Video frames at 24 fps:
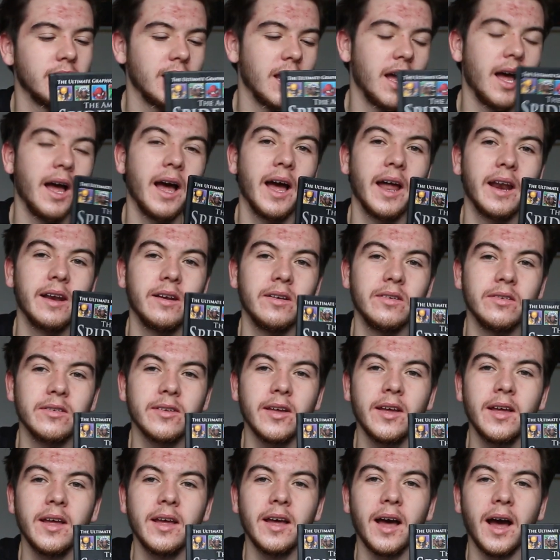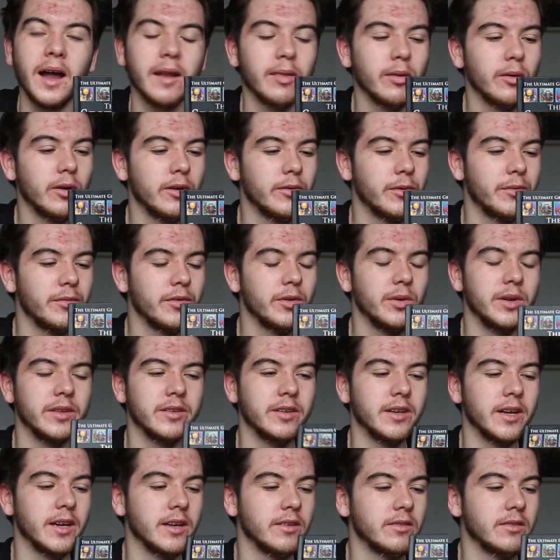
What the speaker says: and I thought I'd review it today.